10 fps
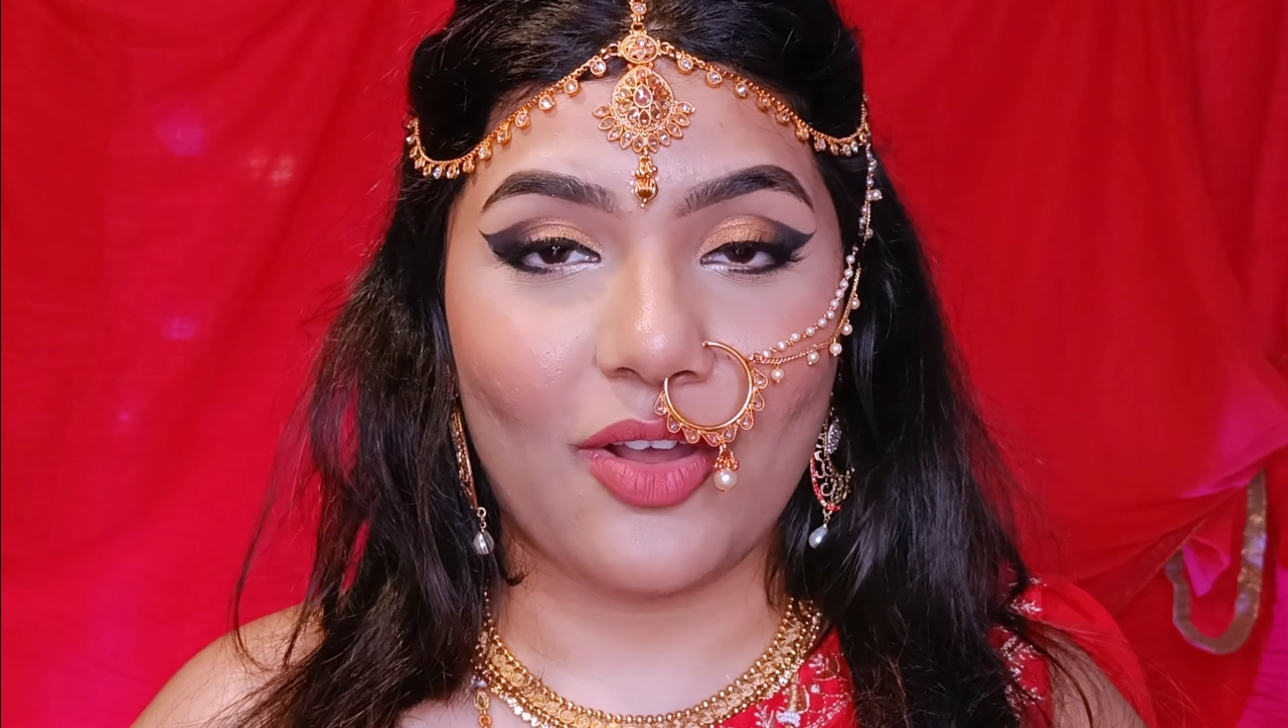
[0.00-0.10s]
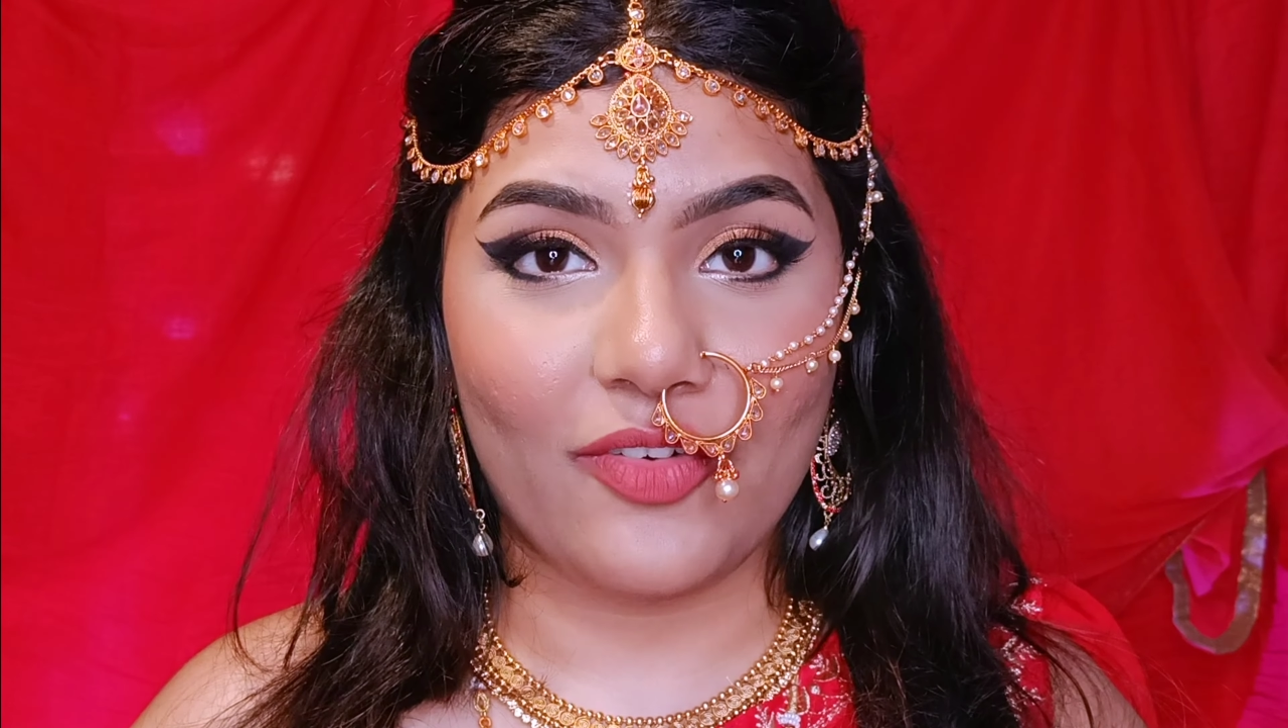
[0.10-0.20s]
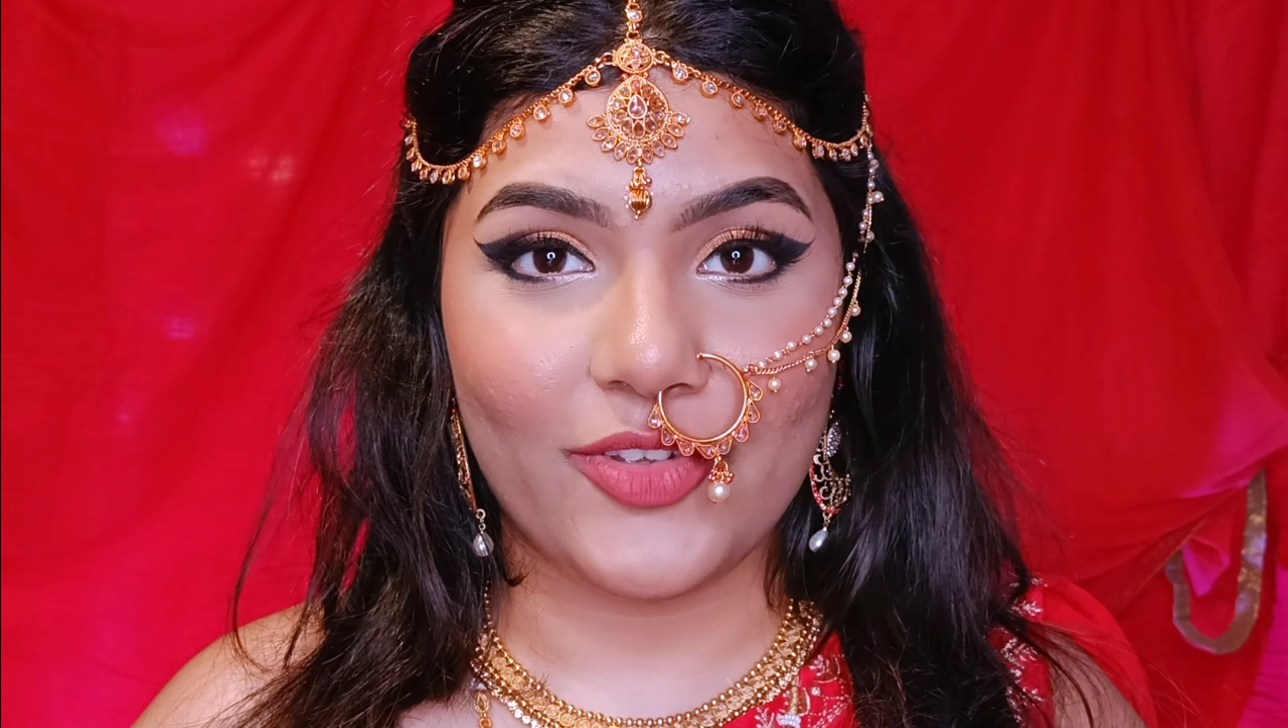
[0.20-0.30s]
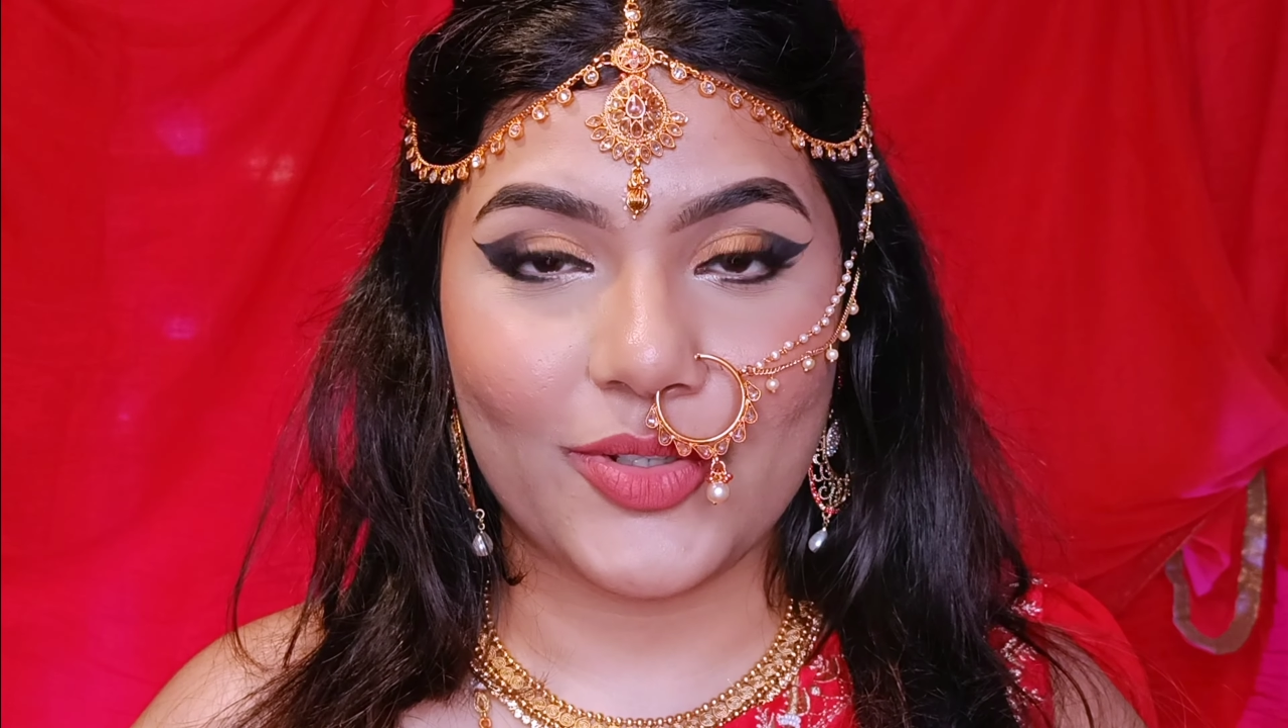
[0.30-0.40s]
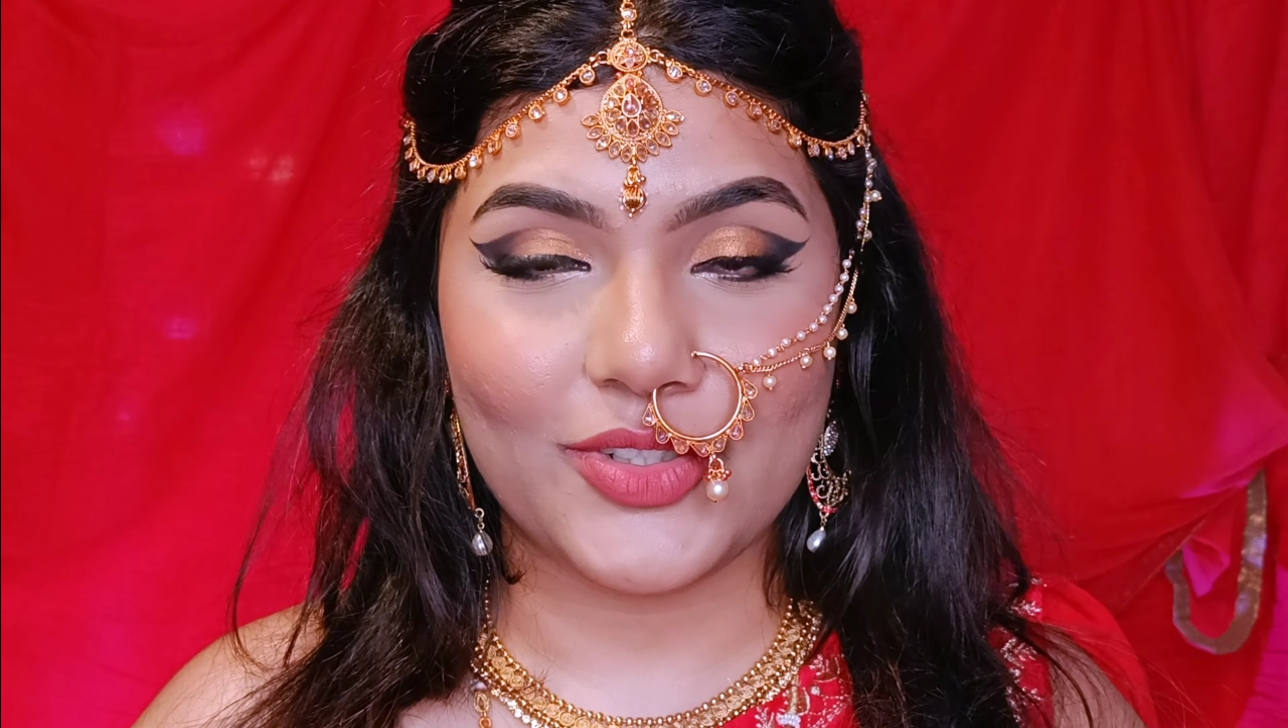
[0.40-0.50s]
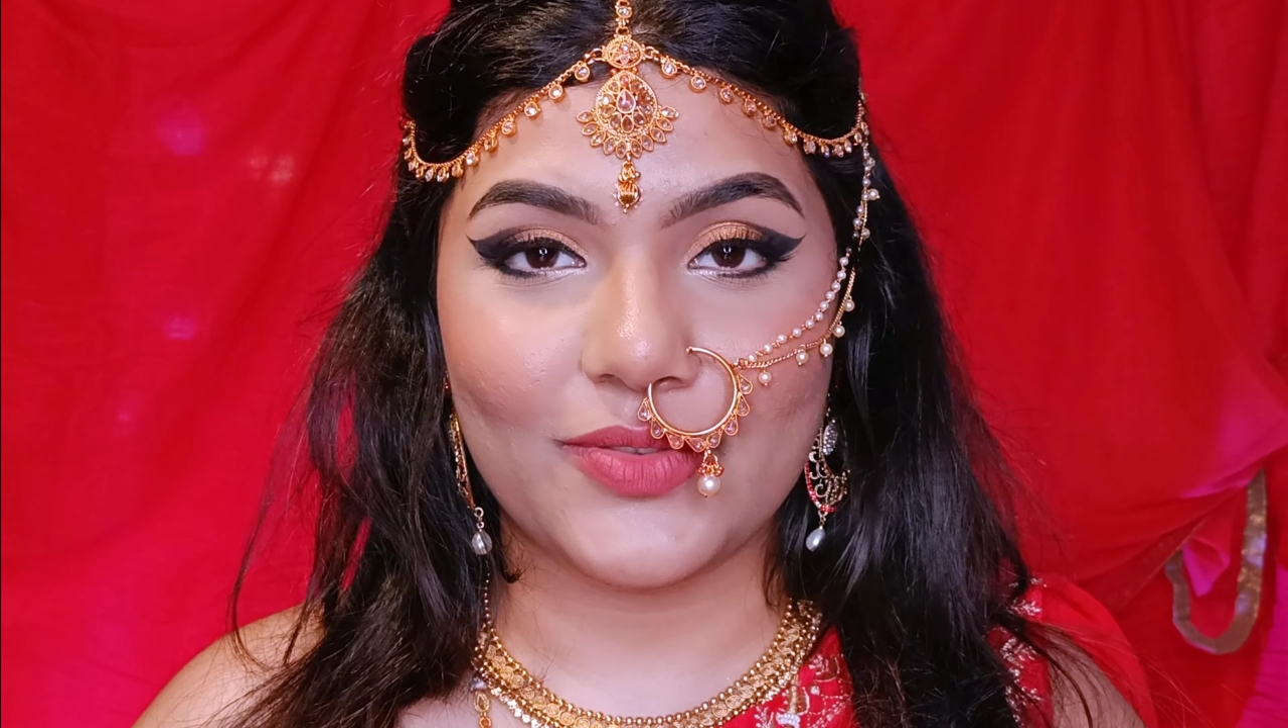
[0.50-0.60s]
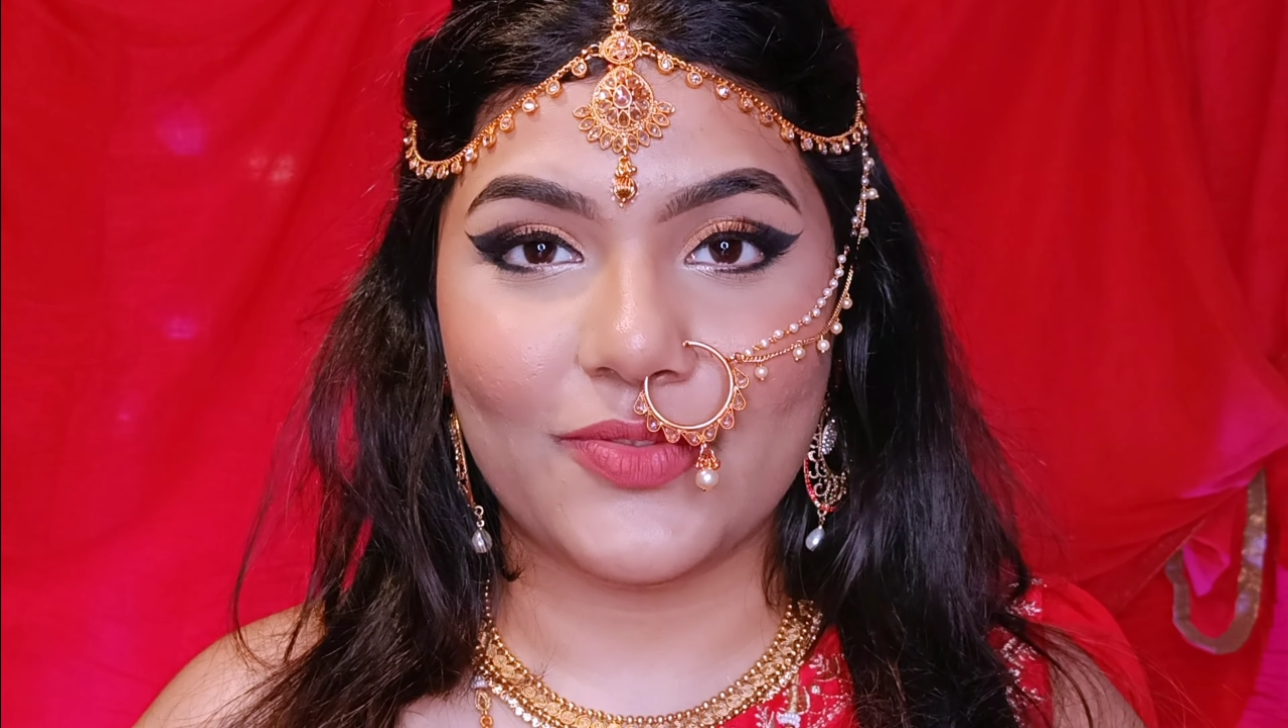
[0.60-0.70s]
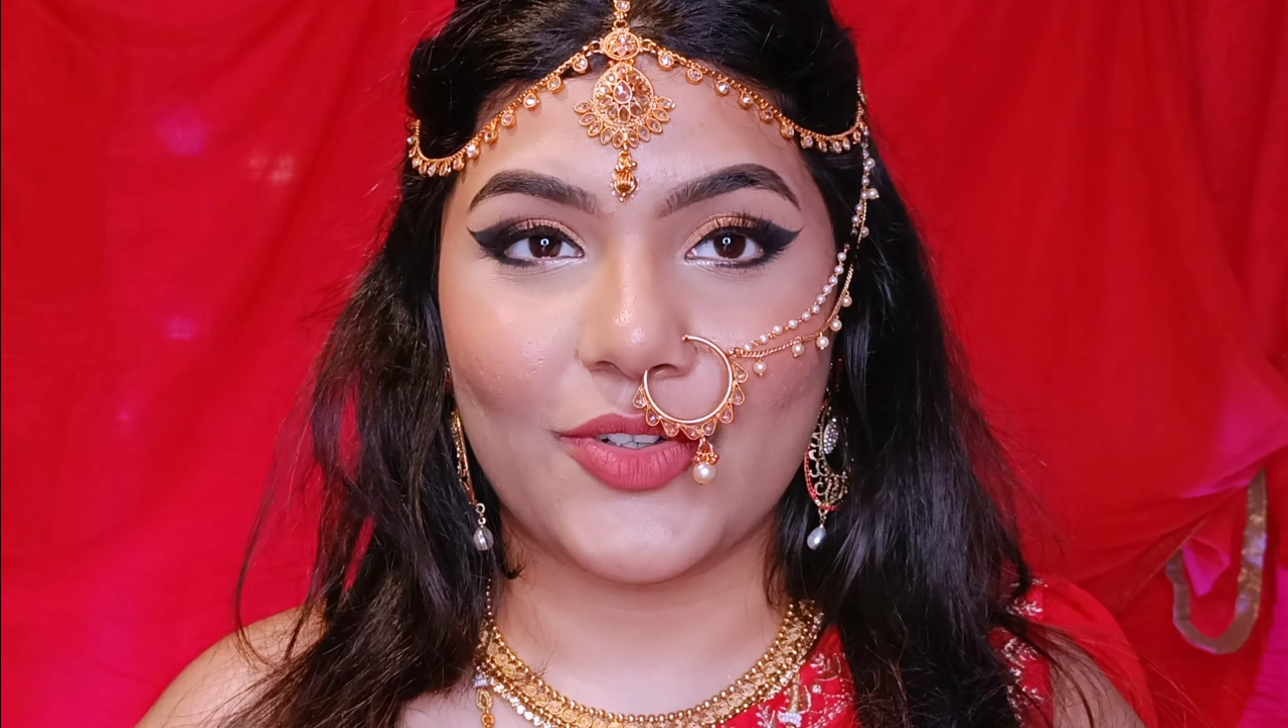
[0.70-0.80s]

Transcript: off YouTube